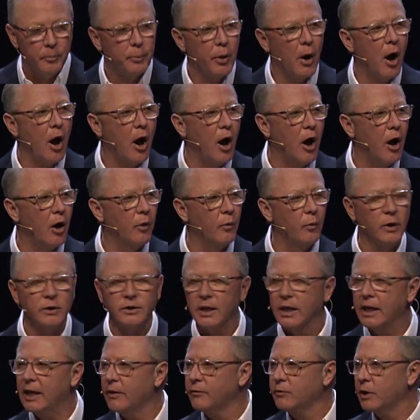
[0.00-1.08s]
Paul
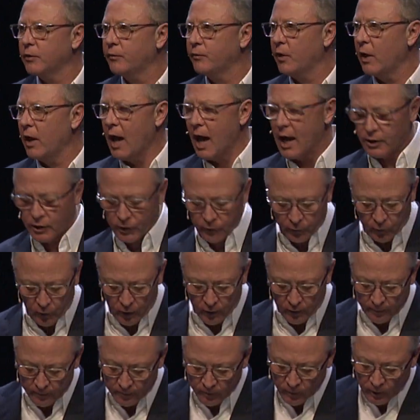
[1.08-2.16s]
was a gifted
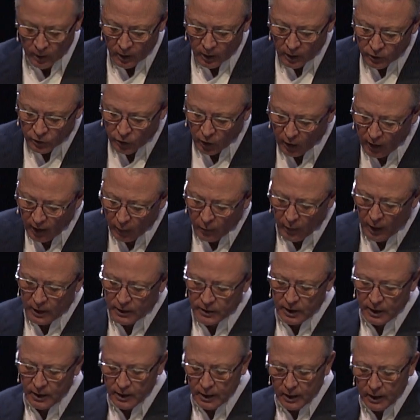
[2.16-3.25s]
philosopher, so he
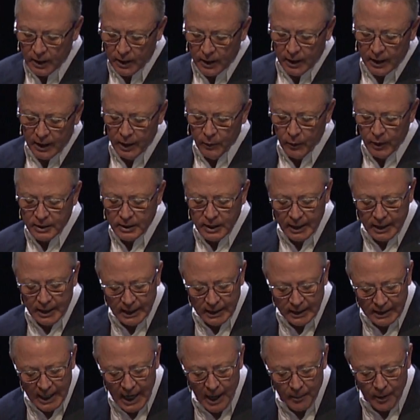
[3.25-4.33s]
wasn't
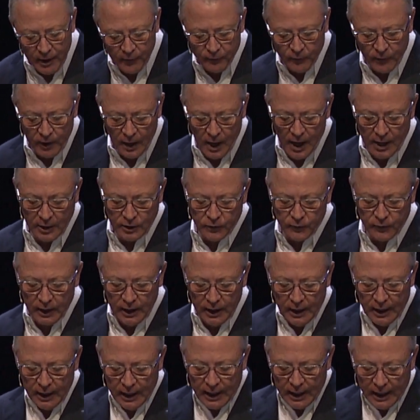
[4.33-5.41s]
condemning
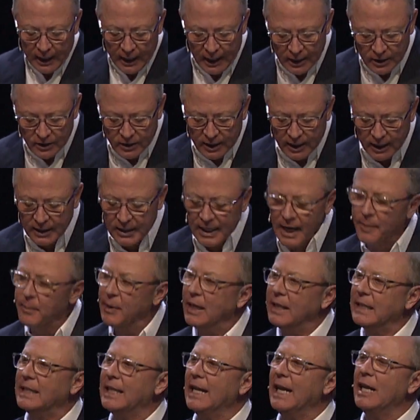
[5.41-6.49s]
philosophy. He is
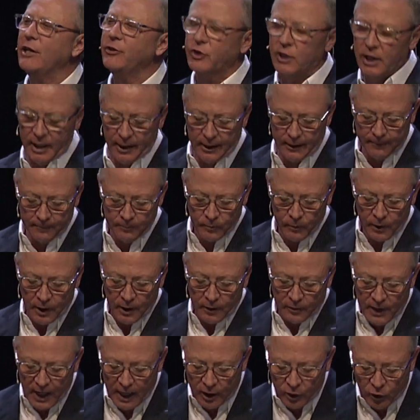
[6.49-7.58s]
condemning teaching
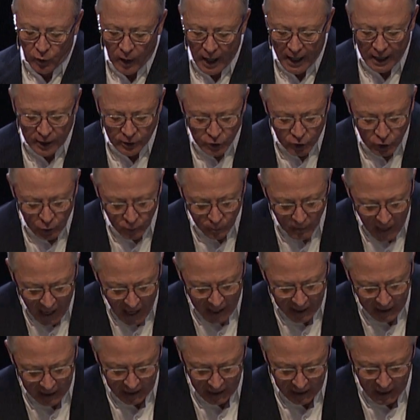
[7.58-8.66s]
that credits
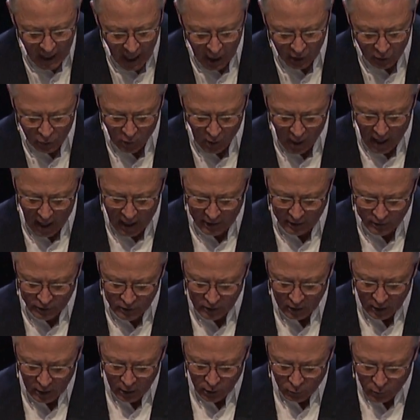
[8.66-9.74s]
humanity, not
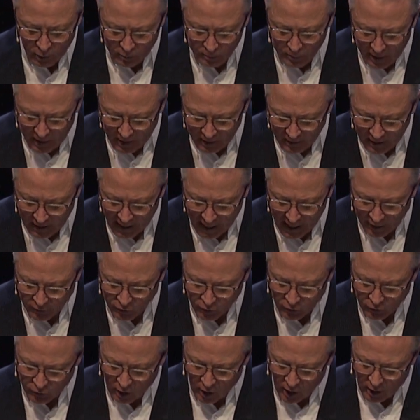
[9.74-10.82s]
Christ, with being the
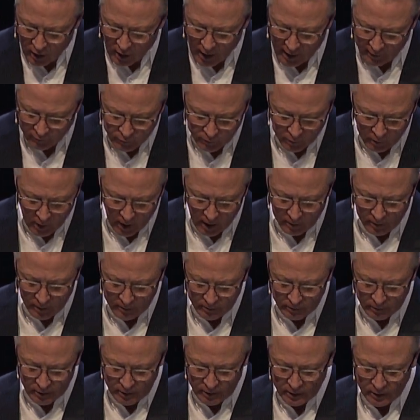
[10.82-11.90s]
answer to all life's
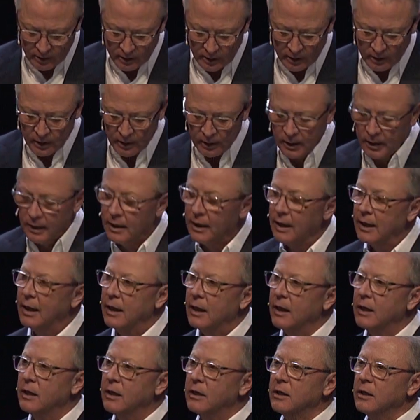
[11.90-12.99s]
problems.
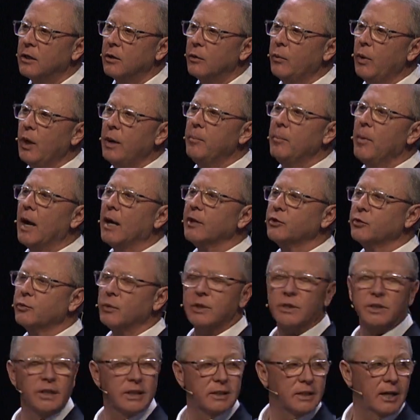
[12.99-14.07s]
We must
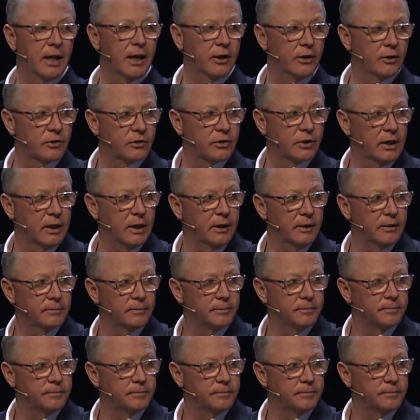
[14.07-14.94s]
resist heresy.